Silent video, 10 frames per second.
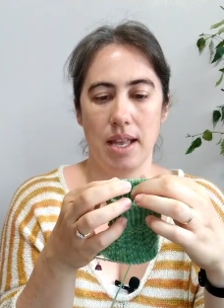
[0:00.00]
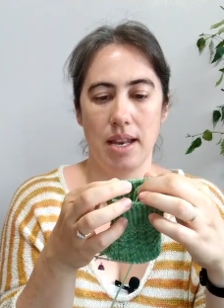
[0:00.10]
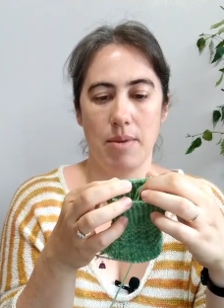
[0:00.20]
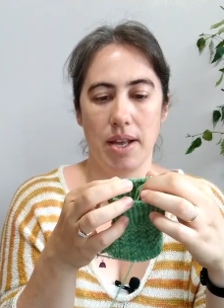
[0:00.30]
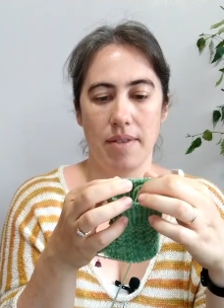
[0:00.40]

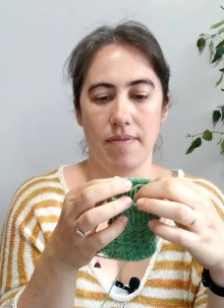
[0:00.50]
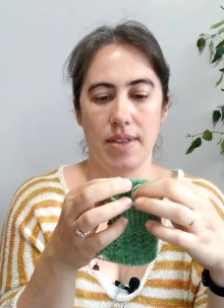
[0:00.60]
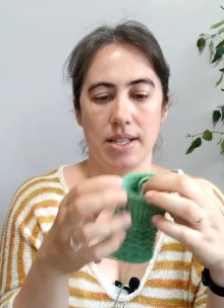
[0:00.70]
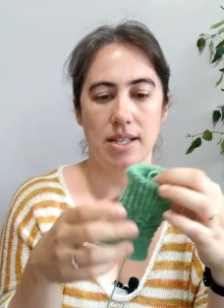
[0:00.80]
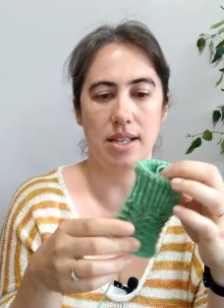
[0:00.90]
Anyway,
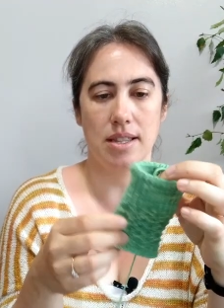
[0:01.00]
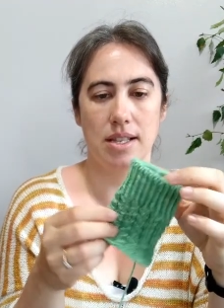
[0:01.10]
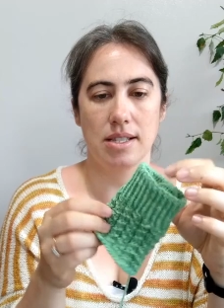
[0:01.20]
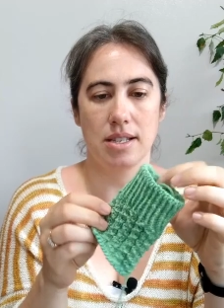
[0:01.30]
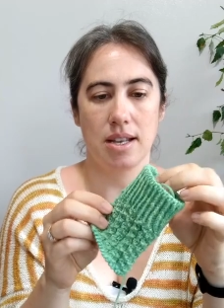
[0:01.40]
these are
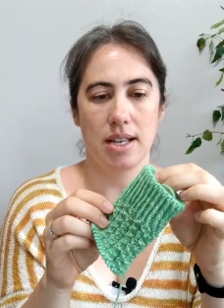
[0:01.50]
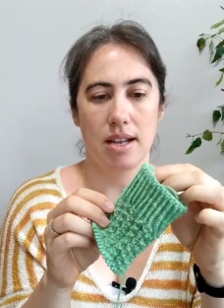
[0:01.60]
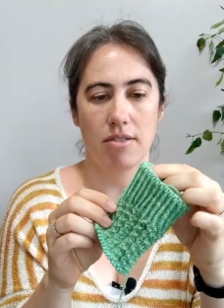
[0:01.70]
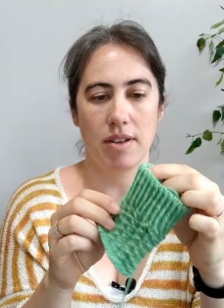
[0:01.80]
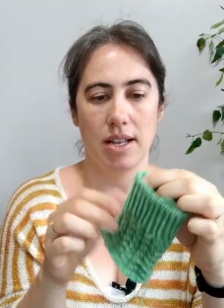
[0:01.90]
turning
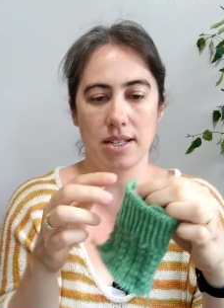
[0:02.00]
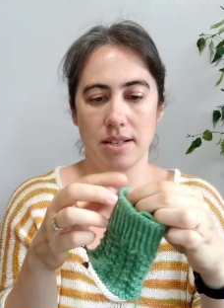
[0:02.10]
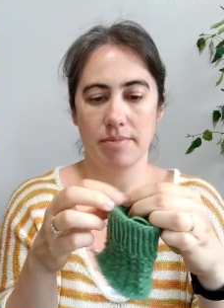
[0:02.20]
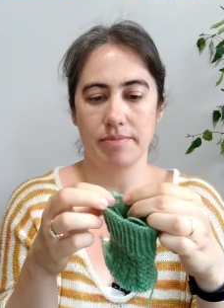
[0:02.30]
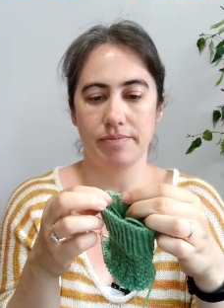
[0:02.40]
out great.
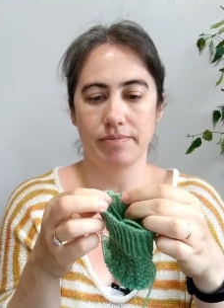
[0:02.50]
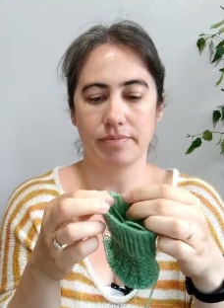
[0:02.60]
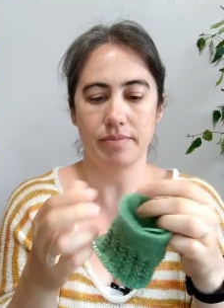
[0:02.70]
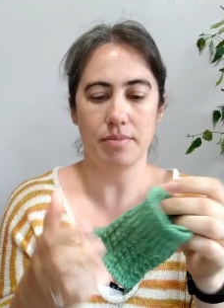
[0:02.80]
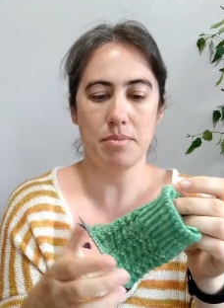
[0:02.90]

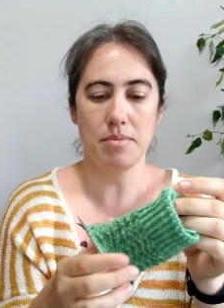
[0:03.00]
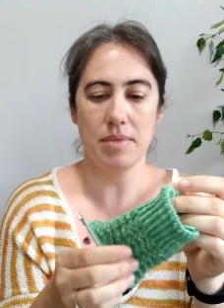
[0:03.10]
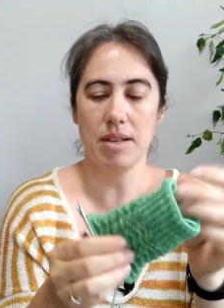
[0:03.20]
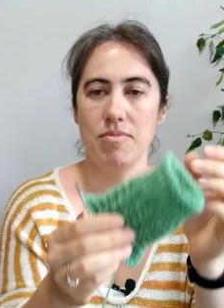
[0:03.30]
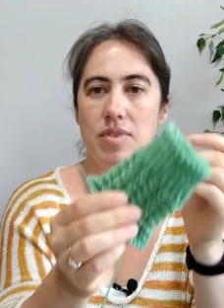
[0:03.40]

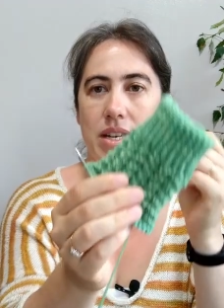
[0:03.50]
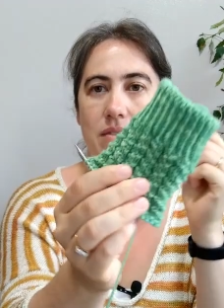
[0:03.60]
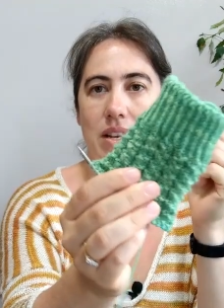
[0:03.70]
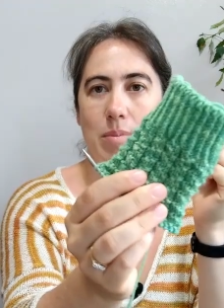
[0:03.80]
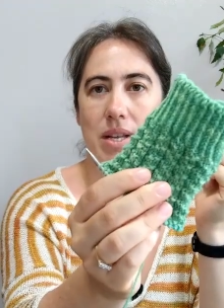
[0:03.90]
I'm
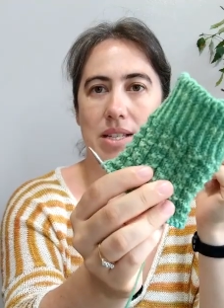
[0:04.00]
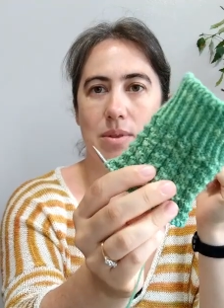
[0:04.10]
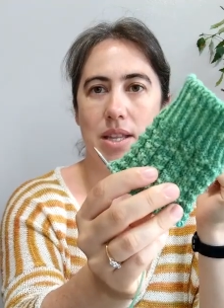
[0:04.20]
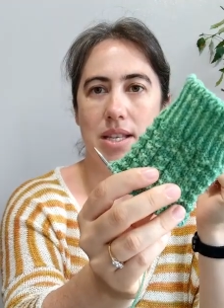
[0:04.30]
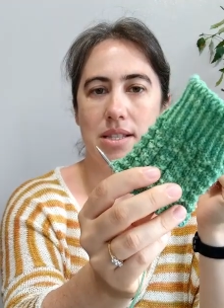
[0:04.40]
really, really
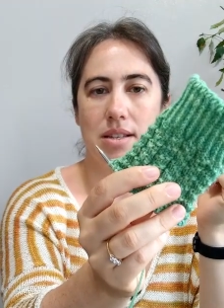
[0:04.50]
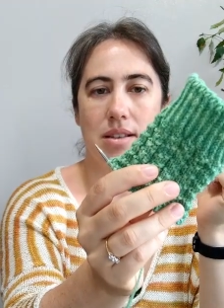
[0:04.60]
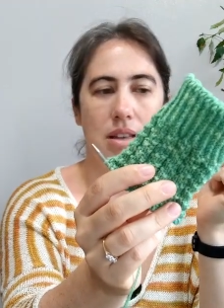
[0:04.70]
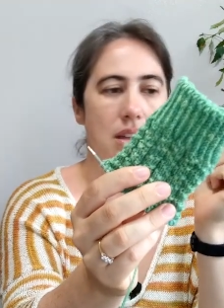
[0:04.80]
pleased with these.